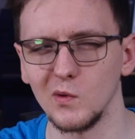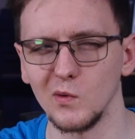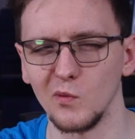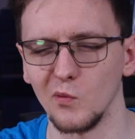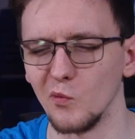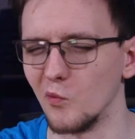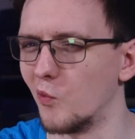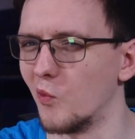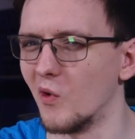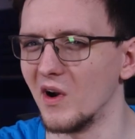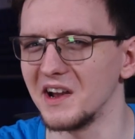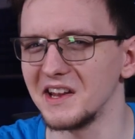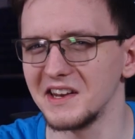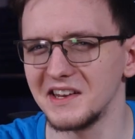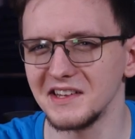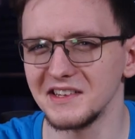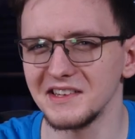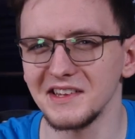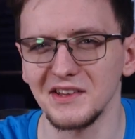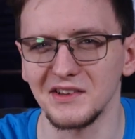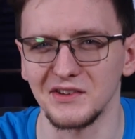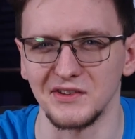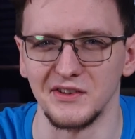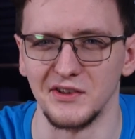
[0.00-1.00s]
Why does
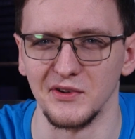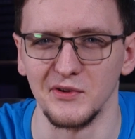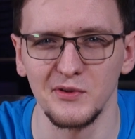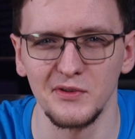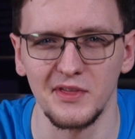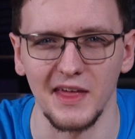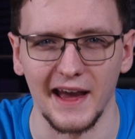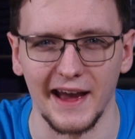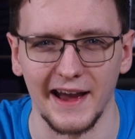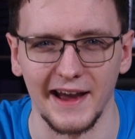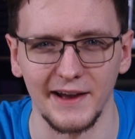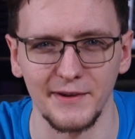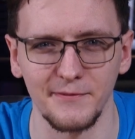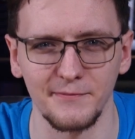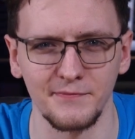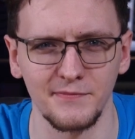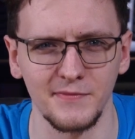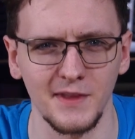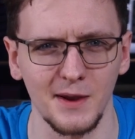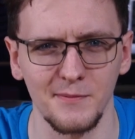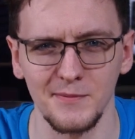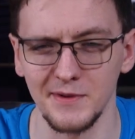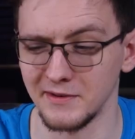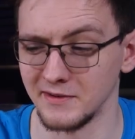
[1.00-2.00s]
it do that?
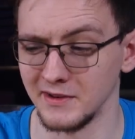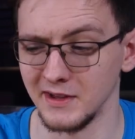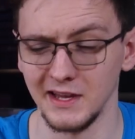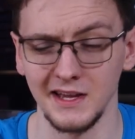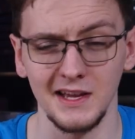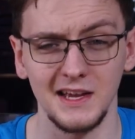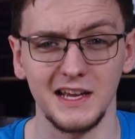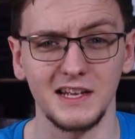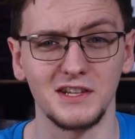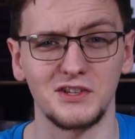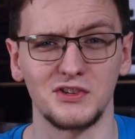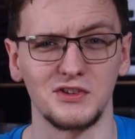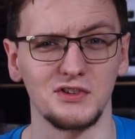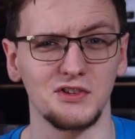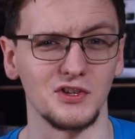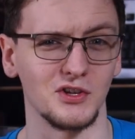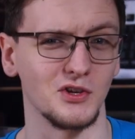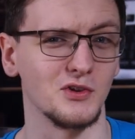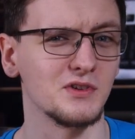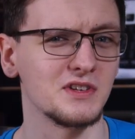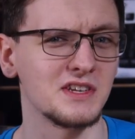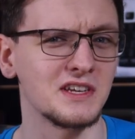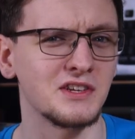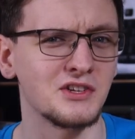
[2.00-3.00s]
I mean, it's
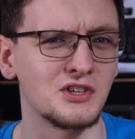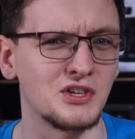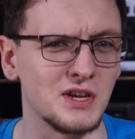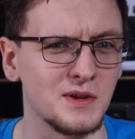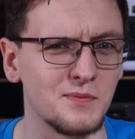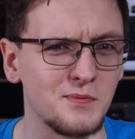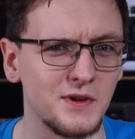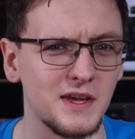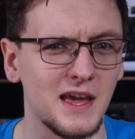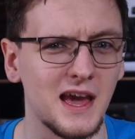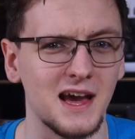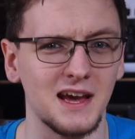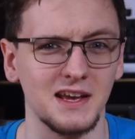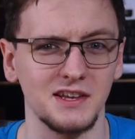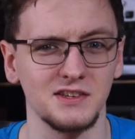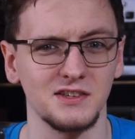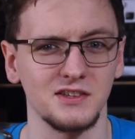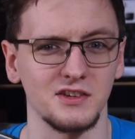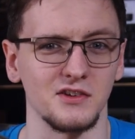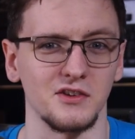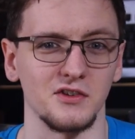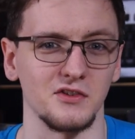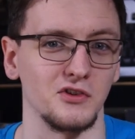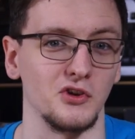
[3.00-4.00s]
using GPS
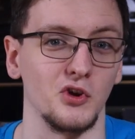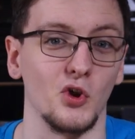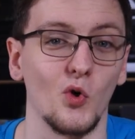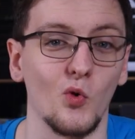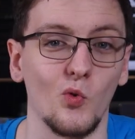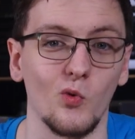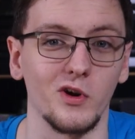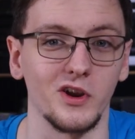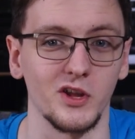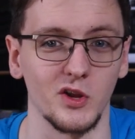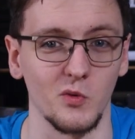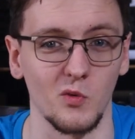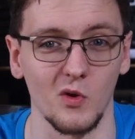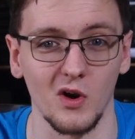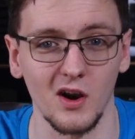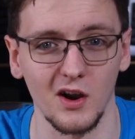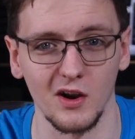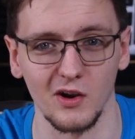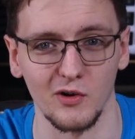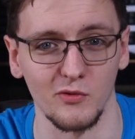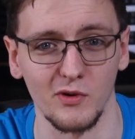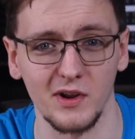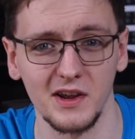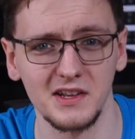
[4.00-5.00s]
to know where you
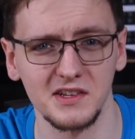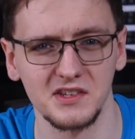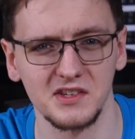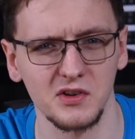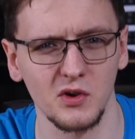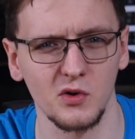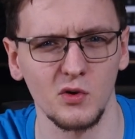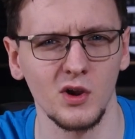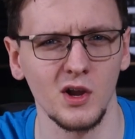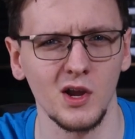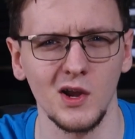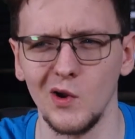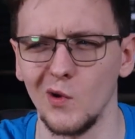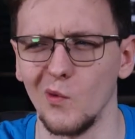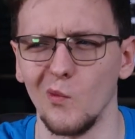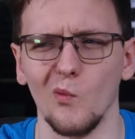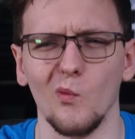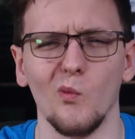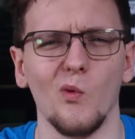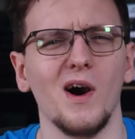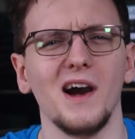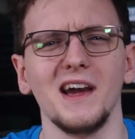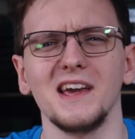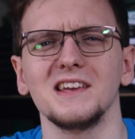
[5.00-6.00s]
are, right? So
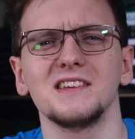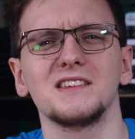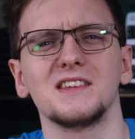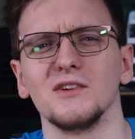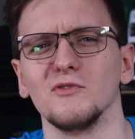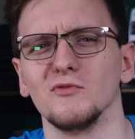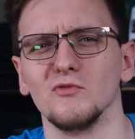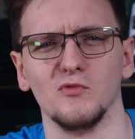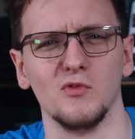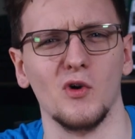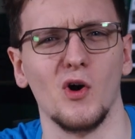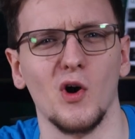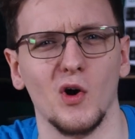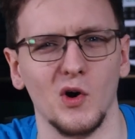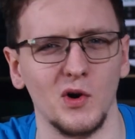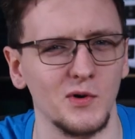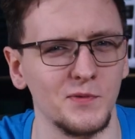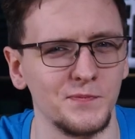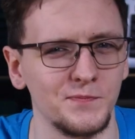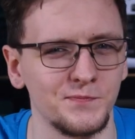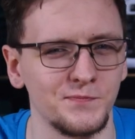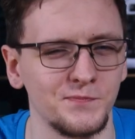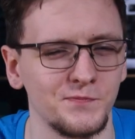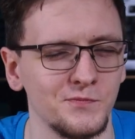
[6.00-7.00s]
why is it wrong?
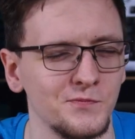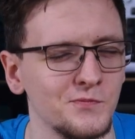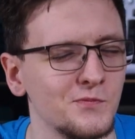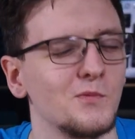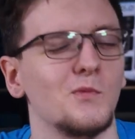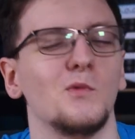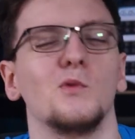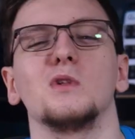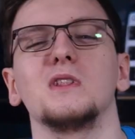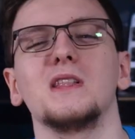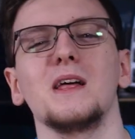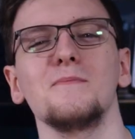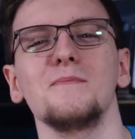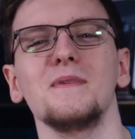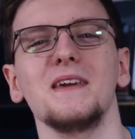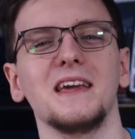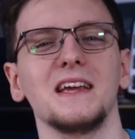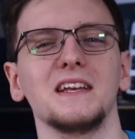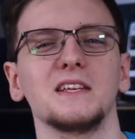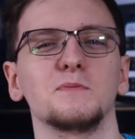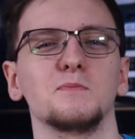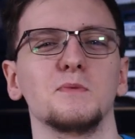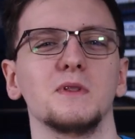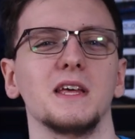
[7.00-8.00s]
Well, let me
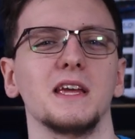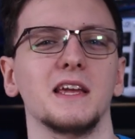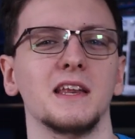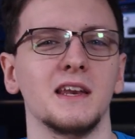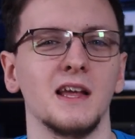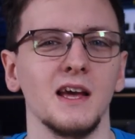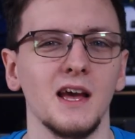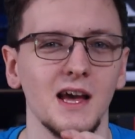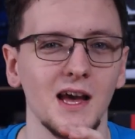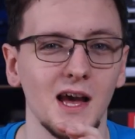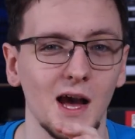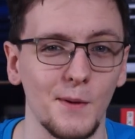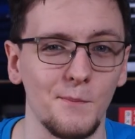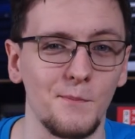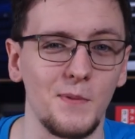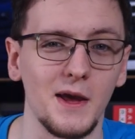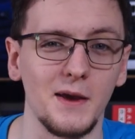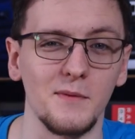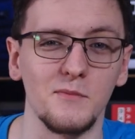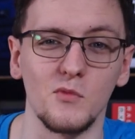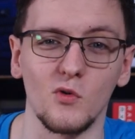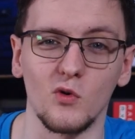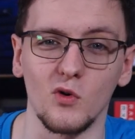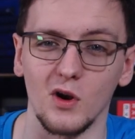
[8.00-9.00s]
explain a
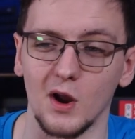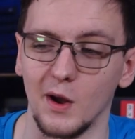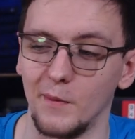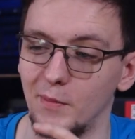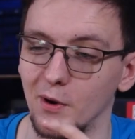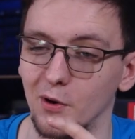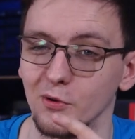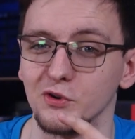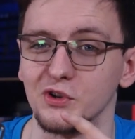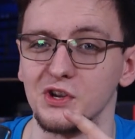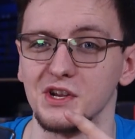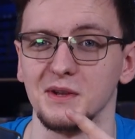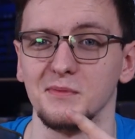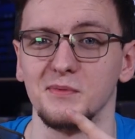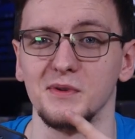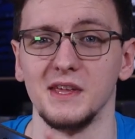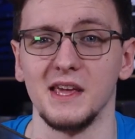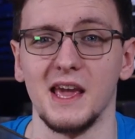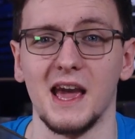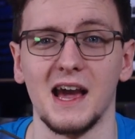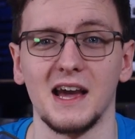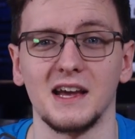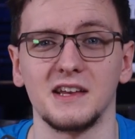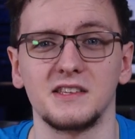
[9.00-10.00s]
bit more about
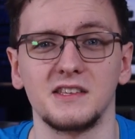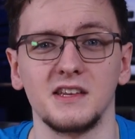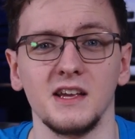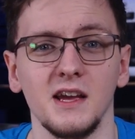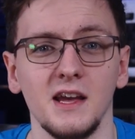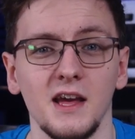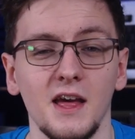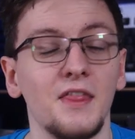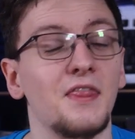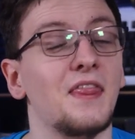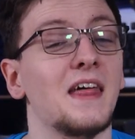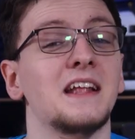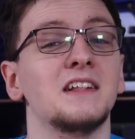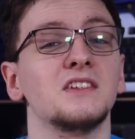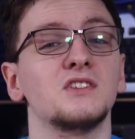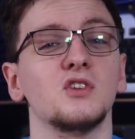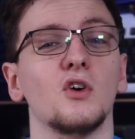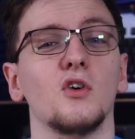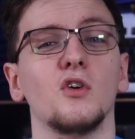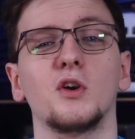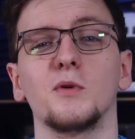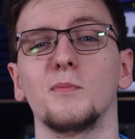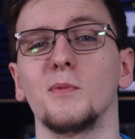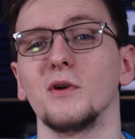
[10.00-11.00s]
GPS, then
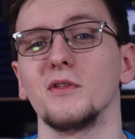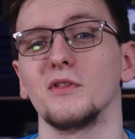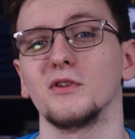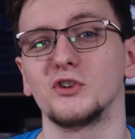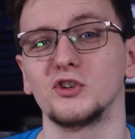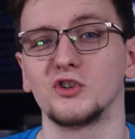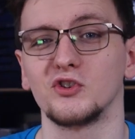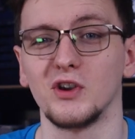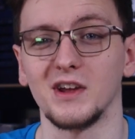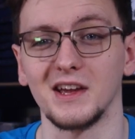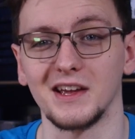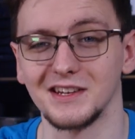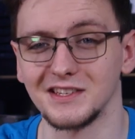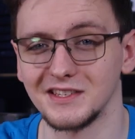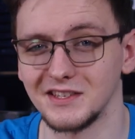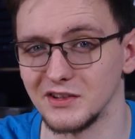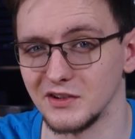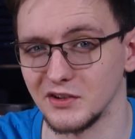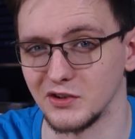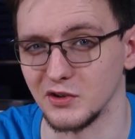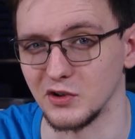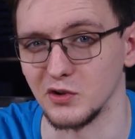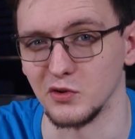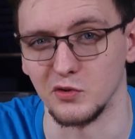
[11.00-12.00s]
talk about the tricks
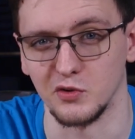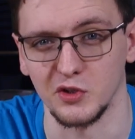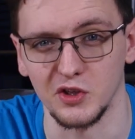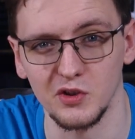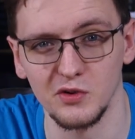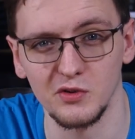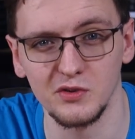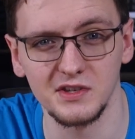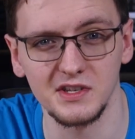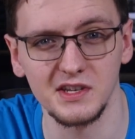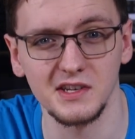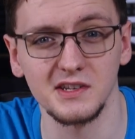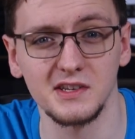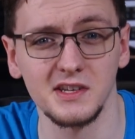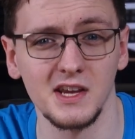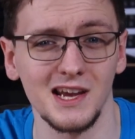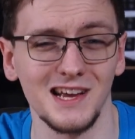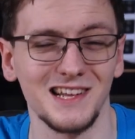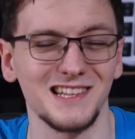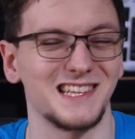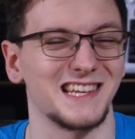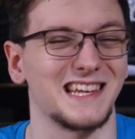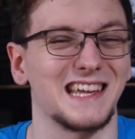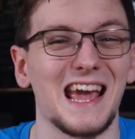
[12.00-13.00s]
that Google uses
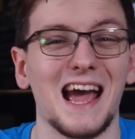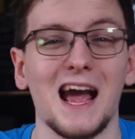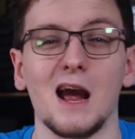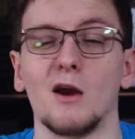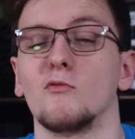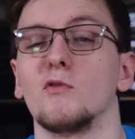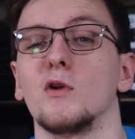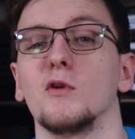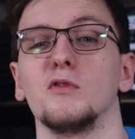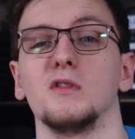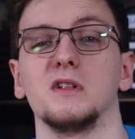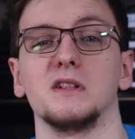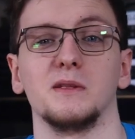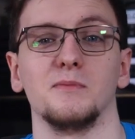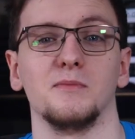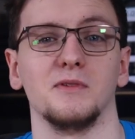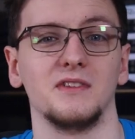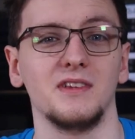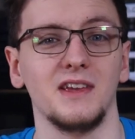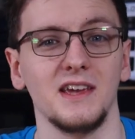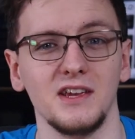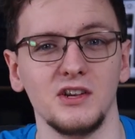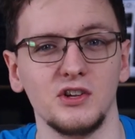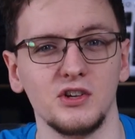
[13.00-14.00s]
to get around the
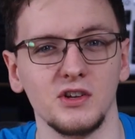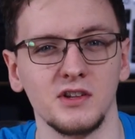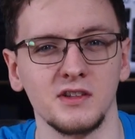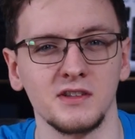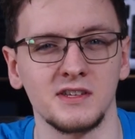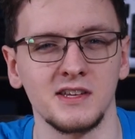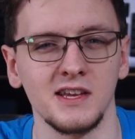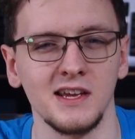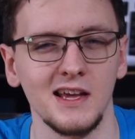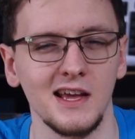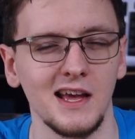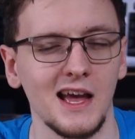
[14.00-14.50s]
limitations